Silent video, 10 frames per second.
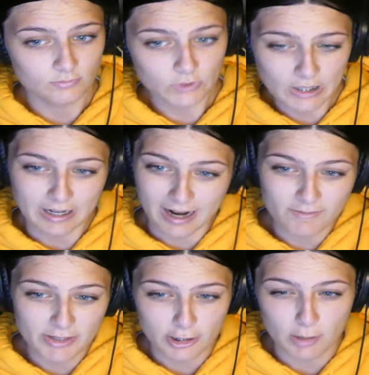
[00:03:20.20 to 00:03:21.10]
Well, like,
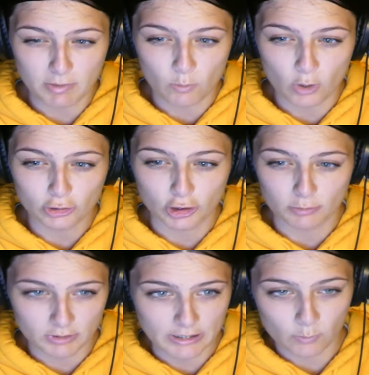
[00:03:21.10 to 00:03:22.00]
obviously about Walter,
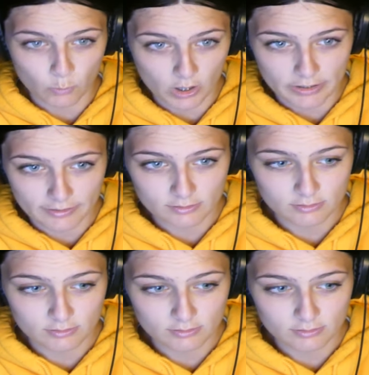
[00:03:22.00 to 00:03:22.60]
but like what?